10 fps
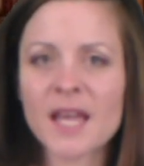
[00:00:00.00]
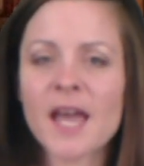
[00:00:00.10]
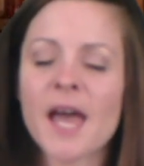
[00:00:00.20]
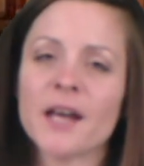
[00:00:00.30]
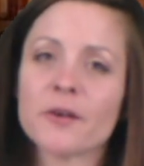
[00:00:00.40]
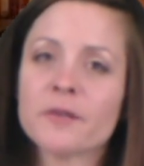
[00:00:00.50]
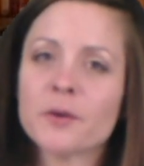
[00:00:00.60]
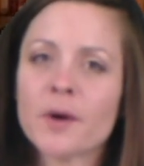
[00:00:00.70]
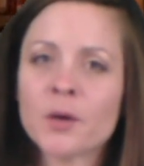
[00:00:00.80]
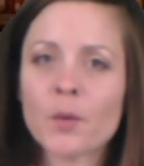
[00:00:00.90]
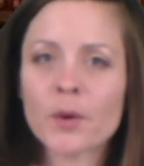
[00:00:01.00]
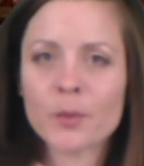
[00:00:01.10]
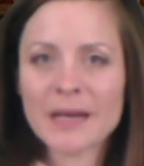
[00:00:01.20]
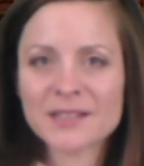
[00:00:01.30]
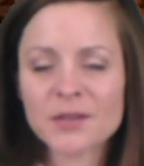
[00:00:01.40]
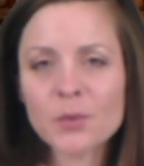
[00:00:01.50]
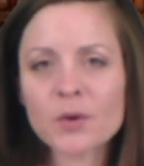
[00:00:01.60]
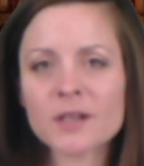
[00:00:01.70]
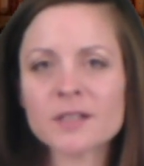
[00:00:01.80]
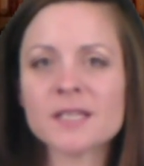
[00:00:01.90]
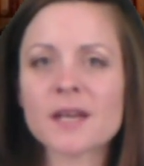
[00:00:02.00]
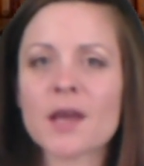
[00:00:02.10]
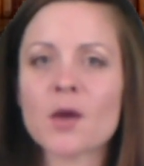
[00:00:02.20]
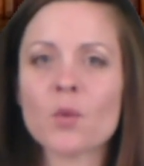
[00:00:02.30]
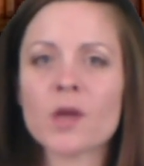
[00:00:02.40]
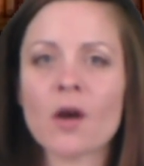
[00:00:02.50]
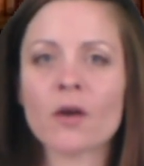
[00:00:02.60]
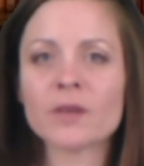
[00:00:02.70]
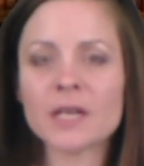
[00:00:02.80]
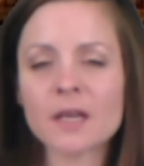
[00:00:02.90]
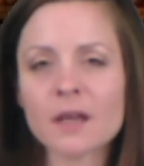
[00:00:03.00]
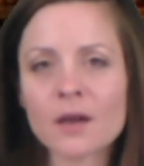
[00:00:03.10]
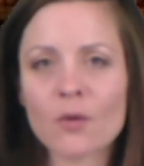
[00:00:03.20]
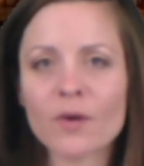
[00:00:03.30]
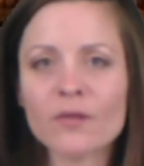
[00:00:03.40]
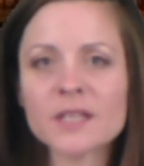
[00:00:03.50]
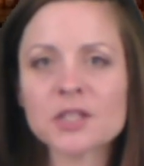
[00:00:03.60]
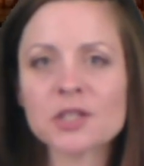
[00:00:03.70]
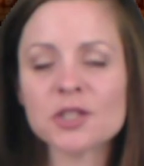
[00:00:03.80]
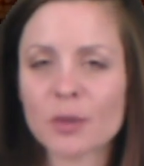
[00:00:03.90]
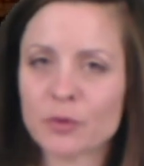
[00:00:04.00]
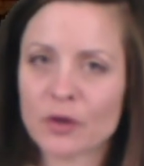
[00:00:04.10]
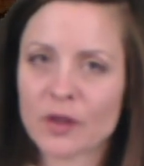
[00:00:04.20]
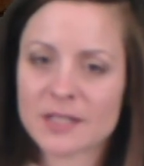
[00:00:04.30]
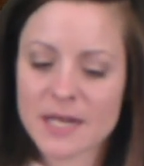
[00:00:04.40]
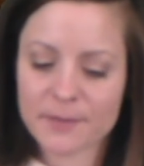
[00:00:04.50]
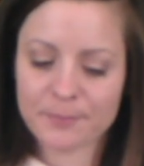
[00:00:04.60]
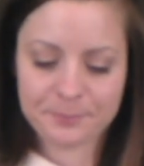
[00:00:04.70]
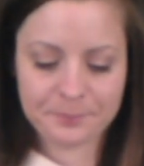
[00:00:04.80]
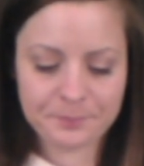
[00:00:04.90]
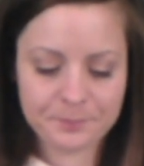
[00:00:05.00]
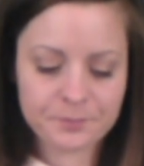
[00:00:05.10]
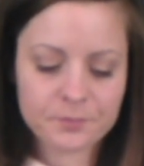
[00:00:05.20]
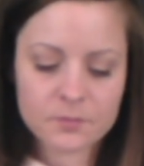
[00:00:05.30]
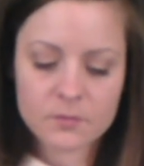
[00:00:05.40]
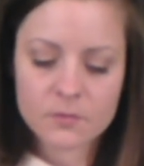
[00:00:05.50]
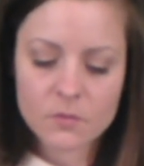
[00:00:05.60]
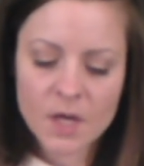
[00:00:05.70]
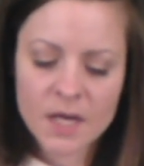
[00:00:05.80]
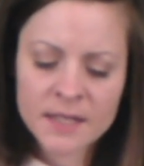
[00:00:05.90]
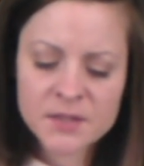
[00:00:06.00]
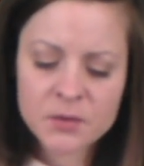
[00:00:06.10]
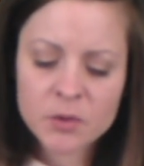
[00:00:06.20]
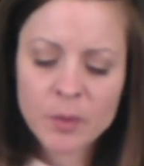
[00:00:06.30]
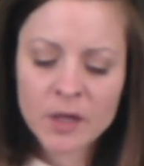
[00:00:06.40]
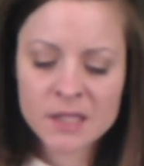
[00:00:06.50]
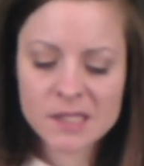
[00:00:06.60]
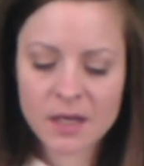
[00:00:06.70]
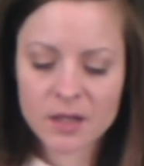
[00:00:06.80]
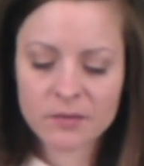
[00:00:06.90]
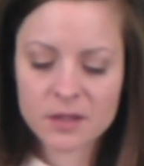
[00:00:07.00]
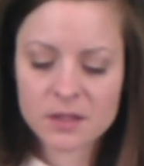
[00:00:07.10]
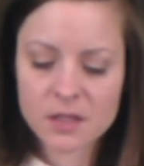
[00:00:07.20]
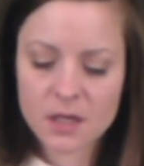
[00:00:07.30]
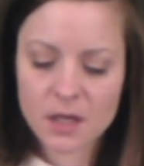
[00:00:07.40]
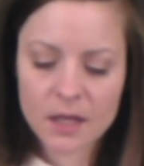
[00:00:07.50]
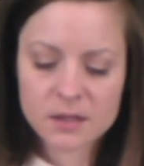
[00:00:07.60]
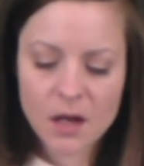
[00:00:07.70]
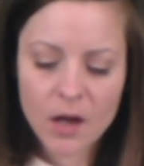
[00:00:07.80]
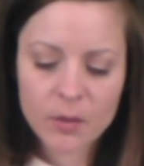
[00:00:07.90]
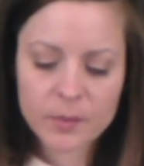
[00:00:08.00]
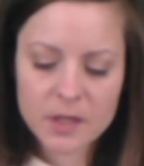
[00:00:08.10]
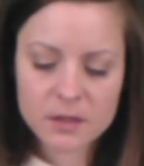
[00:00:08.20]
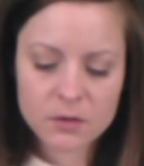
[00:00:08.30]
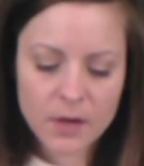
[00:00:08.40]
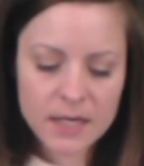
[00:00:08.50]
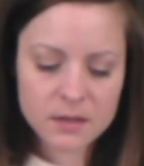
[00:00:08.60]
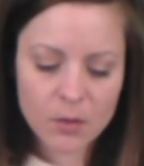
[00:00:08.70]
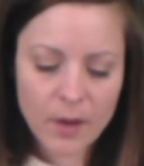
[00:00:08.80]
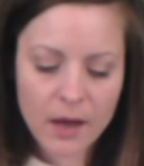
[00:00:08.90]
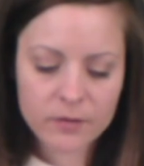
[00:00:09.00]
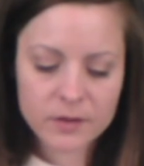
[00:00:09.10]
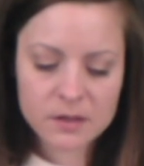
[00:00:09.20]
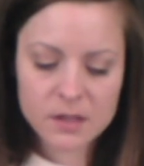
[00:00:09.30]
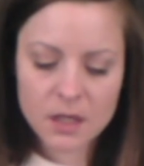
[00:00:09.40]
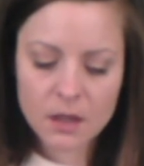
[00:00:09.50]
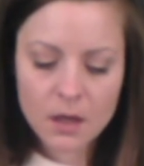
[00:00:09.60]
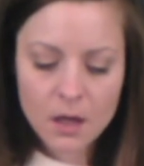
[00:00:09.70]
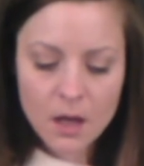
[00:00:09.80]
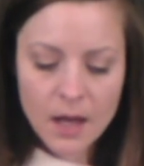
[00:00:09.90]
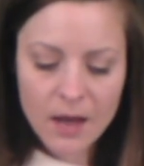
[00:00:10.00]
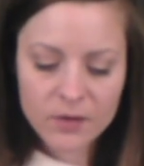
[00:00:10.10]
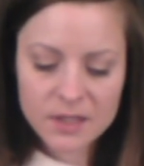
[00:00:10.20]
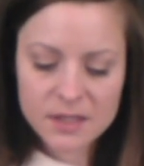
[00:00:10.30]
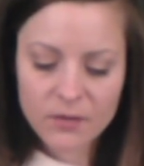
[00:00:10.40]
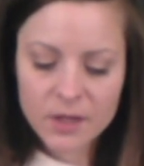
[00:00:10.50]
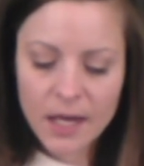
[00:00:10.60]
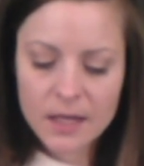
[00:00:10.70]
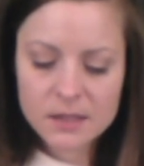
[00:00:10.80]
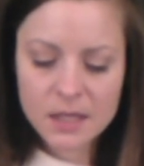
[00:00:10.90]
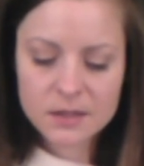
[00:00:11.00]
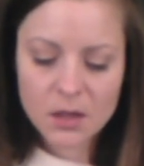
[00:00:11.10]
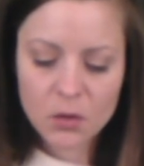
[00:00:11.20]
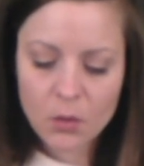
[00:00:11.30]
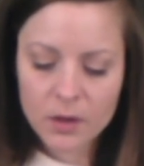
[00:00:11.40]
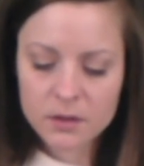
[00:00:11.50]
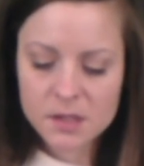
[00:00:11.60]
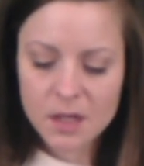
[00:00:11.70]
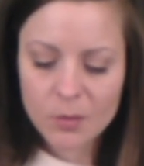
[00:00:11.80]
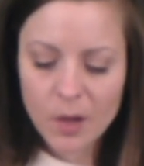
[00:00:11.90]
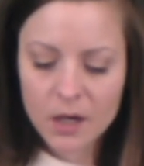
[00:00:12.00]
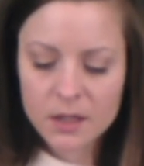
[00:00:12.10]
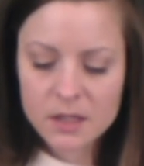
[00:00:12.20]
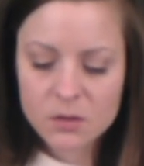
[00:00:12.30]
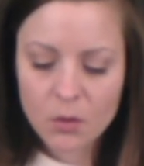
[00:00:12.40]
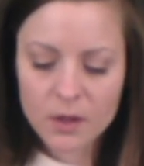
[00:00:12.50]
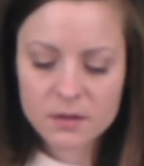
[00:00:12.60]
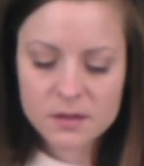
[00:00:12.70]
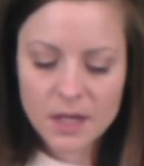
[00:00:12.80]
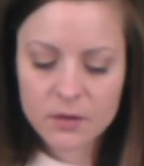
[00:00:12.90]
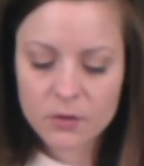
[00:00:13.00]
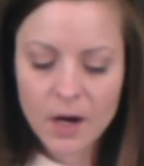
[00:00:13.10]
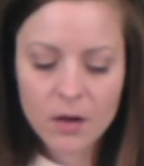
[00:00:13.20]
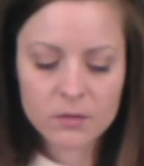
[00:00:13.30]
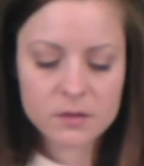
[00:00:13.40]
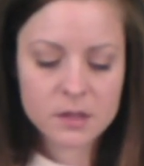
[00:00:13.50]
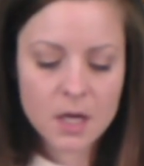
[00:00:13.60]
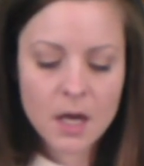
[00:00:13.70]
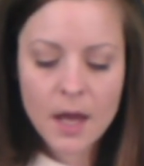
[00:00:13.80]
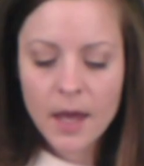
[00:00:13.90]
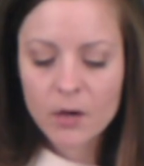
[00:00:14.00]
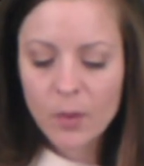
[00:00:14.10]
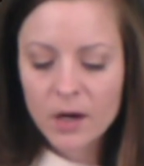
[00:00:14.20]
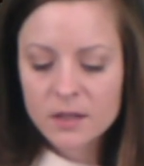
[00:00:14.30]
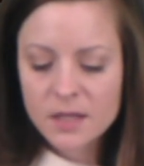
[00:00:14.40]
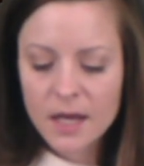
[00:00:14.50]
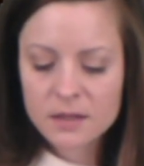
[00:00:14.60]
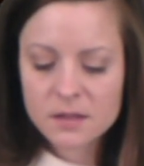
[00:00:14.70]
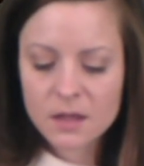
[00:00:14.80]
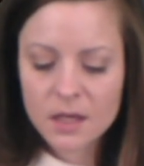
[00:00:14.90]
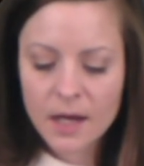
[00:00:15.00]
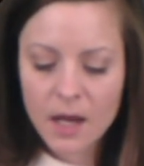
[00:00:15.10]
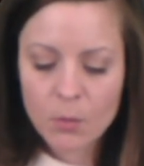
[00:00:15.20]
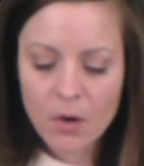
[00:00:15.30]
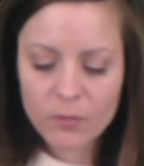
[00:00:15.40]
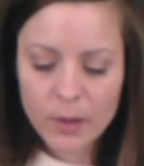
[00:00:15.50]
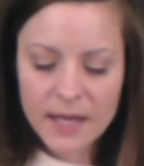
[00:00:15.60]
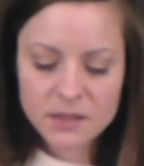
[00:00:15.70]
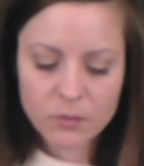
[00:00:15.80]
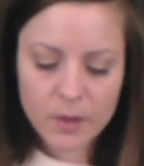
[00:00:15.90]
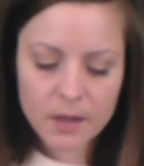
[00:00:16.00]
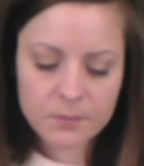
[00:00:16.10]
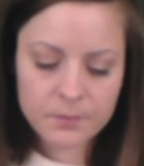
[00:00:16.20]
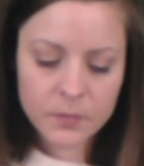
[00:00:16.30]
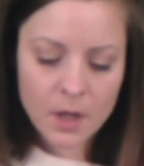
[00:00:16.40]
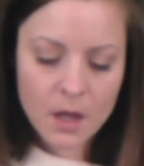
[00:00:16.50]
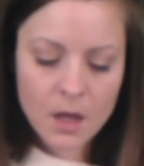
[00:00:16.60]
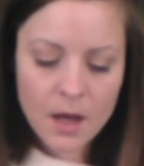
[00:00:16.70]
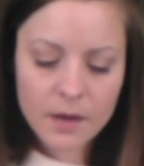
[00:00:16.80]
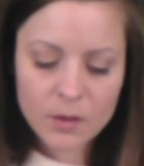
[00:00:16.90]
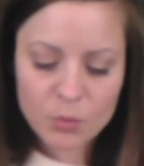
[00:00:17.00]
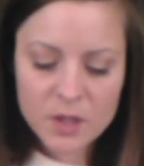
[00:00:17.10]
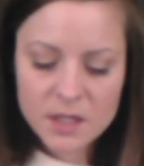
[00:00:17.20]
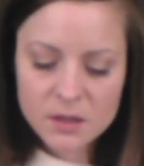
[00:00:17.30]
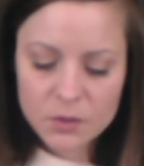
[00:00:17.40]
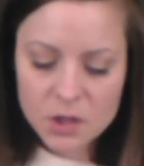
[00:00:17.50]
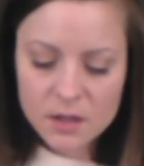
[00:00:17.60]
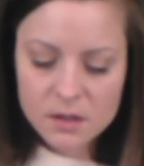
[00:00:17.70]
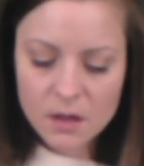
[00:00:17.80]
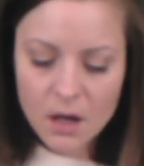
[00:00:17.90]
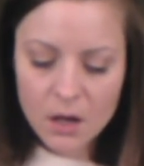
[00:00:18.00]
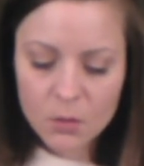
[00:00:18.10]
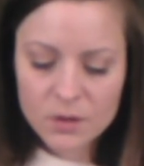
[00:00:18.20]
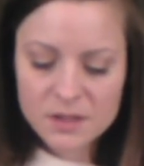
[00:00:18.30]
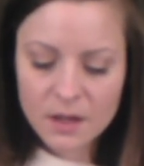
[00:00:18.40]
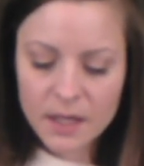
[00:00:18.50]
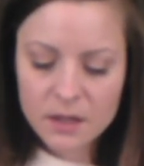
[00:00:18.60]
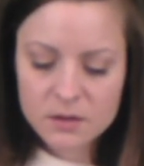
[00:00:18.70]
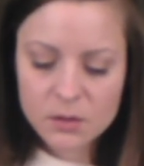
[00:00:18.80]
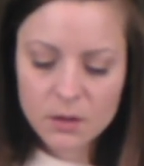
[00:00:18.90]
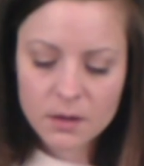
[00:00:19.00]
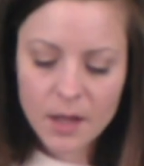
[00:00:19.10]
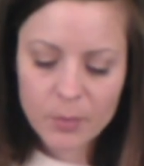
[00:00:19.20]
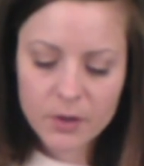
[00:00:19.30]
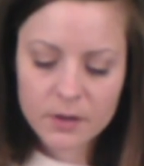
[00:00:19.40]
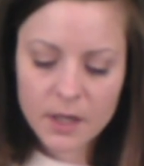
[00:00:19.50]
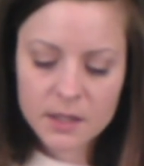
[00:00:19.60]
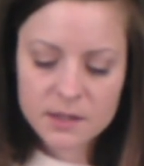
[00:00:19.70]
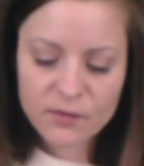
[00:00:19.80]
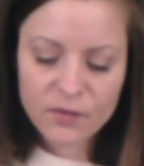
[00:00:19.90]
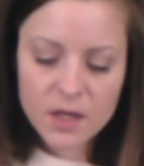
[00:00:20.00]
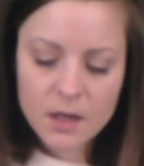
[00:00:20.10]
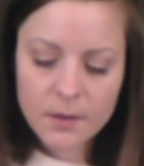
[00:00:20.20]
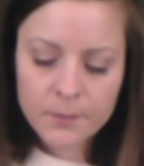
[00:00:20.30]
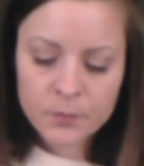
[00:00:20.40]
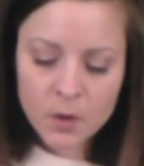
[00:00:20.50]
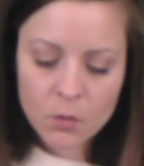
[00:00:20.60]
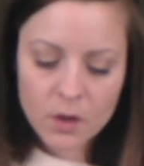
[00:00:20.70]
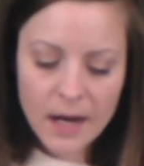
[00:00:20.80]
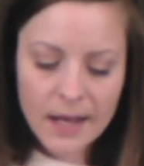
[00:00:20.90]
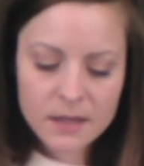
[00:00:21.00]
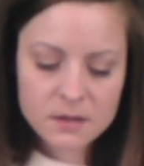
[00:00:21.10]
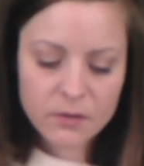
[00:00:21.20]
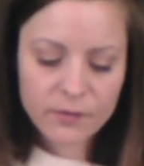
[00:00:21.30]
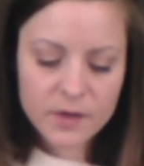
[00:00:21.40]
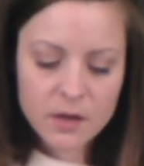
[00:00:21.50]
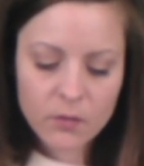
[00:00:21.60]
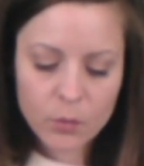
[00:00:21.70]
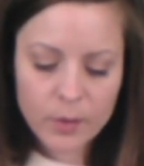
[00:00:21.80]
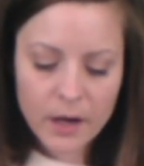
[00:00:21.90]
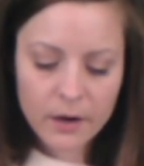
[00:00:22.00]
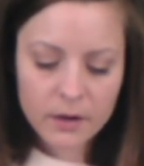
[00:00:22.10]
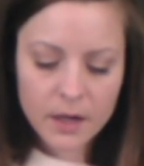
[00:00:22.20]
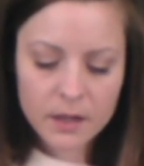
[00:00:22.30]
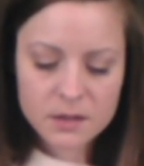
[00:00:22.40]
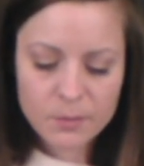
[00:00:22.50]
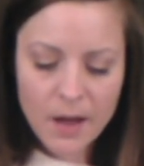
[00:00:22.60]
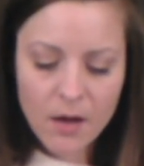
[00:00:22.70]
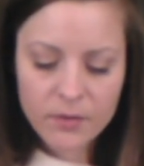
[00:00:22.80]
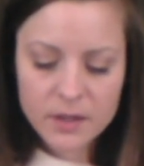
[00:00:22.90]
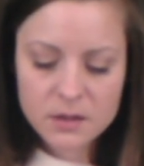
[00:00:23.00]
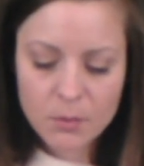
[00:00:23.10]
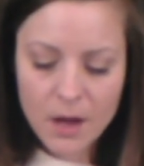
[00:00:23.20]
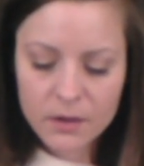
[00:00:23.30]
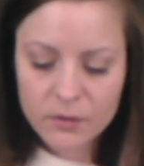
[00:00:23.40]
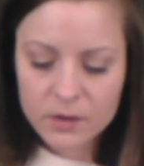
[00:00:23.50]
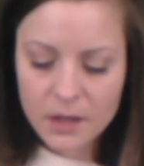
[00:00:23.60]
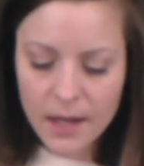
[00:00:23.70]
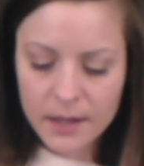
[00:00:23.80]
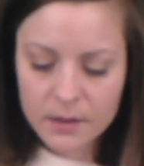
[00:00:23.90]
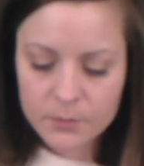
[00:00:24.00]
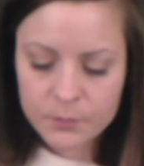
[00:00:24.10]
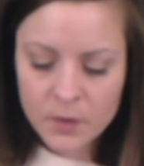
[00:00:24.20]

Hello, everyone. Welcome back to the Word. Today we are reading Revelation chapter 13. And I stood upon the sand of the sea and saw a beast rise up out of the sea, having seven heads and ten horns, and upon his horns ten crowns, and upon his heads the name of blasphemy. And the beast which I saw was like unto a leopard, and his feet were as the feet of a bear, and his mouth as the mouth of a lion.